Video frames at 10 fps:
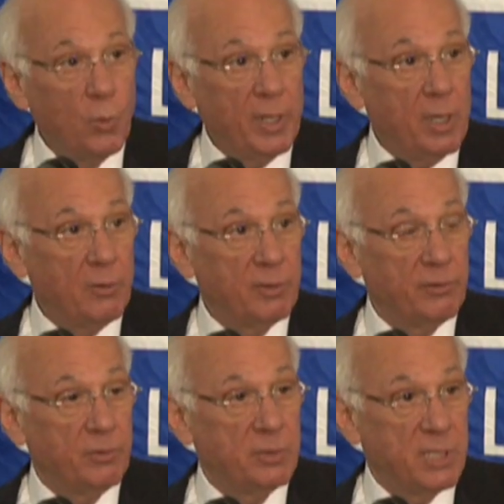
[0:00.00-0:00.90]
We're going
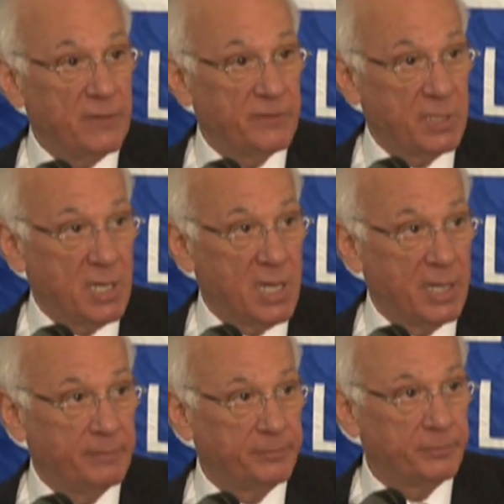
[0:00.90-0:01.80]
through a tough
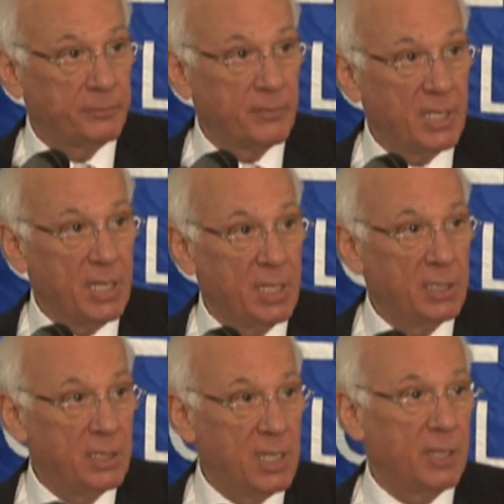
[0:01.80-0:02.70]
time
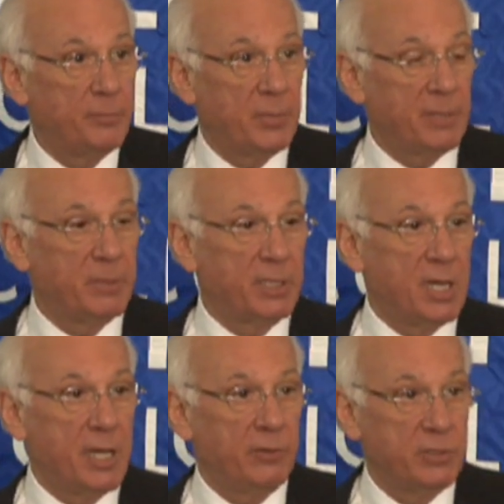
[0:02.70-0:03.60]
in uh, public
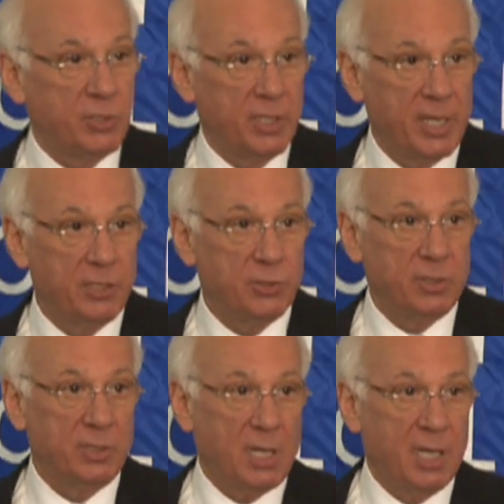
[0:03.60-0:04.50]
higher
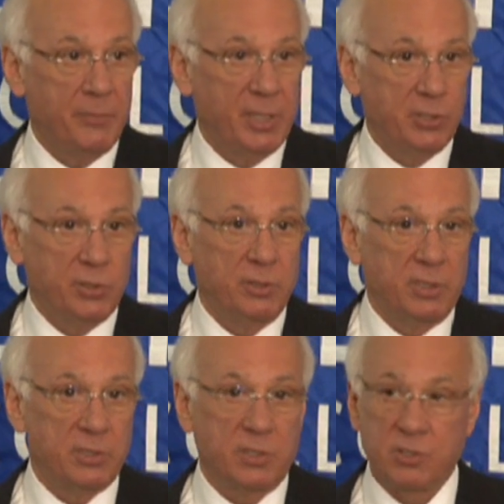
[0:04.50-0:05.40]
education. I mentioned
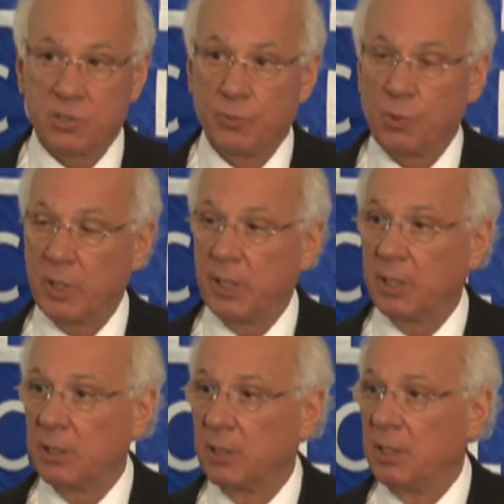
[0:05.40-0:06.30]
this this
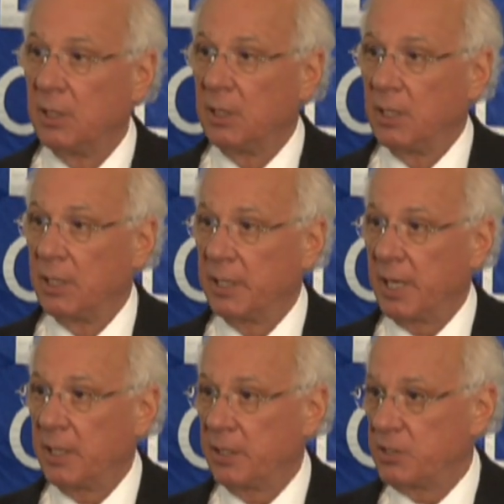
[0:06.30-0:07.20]
morning
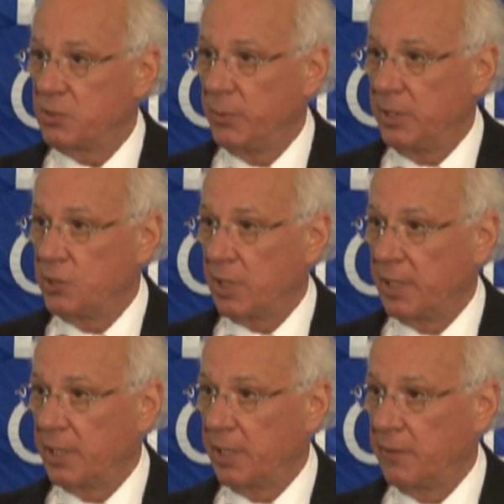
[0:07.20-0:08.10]
again in a speech
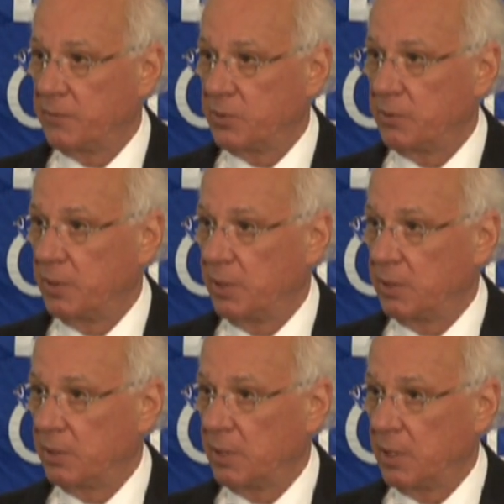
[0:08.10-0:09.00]
I gave to the
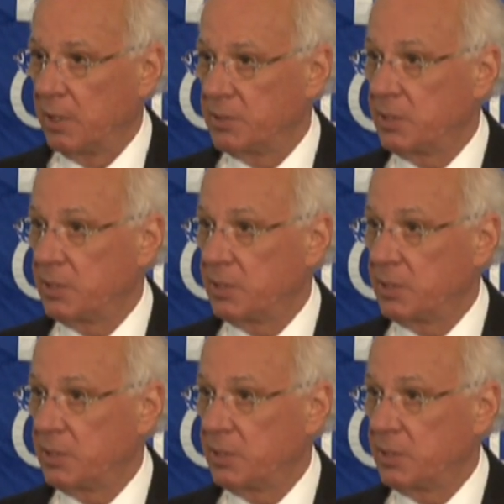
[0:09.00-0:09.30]
uh,